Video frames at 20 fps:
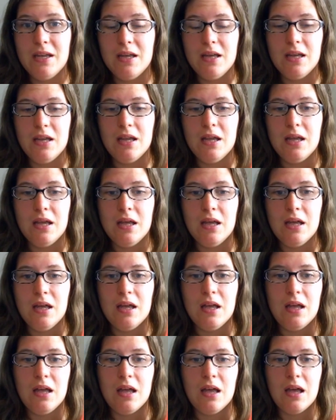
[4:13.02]

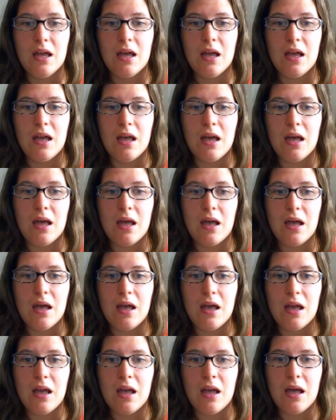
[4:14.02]

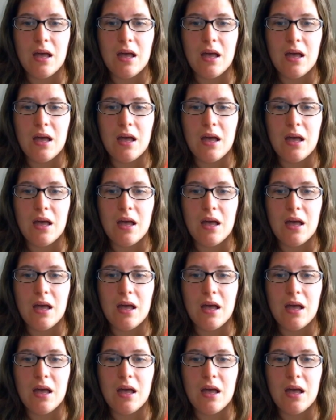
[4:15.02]
Nobody speaks.